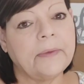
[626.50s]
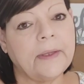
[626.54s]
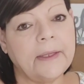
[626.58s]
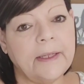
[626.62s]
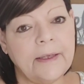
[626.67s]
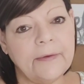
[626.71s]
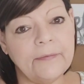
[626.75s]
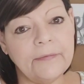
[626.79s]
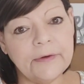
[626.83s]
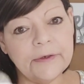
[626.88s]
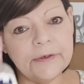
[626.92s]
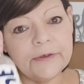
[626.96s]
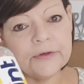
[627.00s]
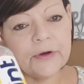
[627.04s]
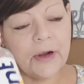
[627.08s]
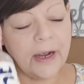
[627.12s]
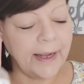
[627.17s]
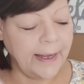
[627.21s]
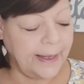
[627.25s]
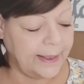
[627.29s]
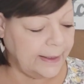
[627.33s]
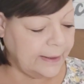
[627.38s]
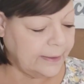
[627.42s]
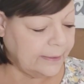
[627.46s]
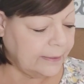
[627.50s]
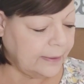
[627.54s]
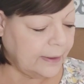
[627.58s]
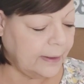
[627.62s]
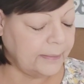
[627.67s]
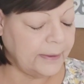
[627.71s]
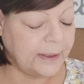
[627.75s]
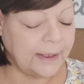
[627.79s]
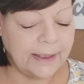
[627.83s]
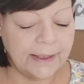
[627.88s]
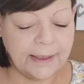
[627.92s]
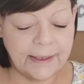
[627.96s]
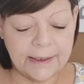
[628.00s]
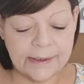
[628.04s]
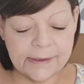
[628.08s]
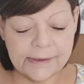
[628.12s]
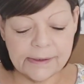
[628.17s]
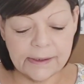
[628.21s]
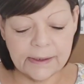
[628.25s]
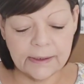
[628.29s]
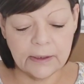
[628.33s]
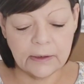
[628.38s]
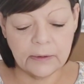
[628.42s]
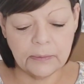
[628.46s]
give it a try. I mean, it is
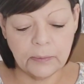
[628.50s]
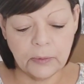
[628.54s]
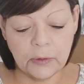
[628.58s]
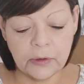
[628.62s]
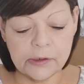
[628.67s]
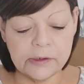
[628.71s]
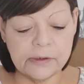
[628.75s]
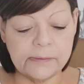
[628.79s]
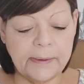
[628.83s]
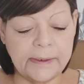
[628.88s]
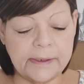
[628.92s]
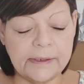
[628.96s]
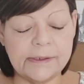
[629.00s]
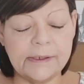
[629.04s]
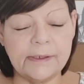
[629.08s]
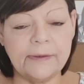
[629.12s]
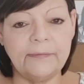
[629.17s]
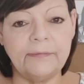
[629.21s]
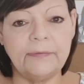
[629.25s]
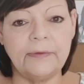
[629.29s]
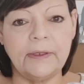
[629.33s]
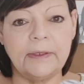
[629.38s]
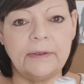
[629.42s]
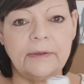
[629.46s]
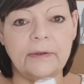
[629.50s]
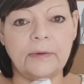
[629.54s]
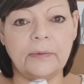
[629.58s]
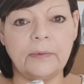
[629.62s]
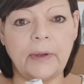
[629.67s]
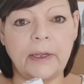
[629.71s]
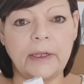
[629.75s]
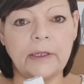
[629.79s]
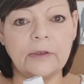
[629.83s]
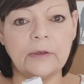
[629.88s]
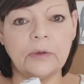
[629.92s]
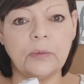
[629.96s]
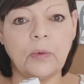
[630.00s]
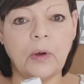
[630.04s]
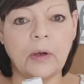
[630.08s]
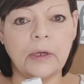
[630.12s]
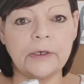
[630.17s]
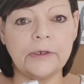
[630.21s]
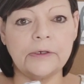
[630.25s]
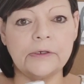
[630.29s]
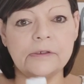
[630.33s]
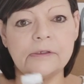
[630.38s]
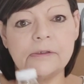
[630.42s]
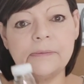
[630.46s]
a little more expensive than the regular
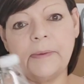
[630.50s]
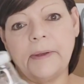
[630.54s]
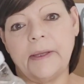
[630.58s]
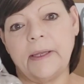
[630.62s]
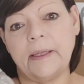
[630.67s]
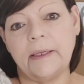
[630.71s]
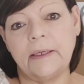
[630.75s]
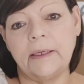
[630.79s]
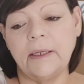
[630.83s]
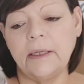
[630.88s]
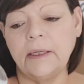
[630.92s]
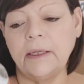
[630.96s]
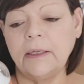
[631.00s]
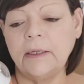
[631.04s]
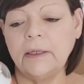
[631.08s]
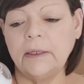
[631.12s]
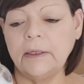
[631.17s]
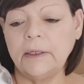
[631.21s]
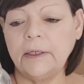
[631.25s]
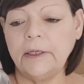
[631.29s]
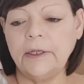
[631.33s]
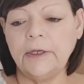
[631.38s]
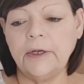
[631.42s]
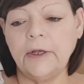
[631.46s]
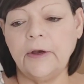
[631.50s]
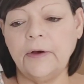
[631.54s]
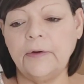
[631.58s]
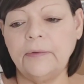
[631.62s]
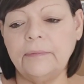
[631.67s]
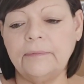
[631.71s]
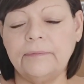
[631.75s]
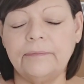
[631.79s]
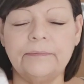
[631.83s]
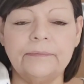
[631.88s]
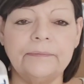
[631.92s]
waters, but you know,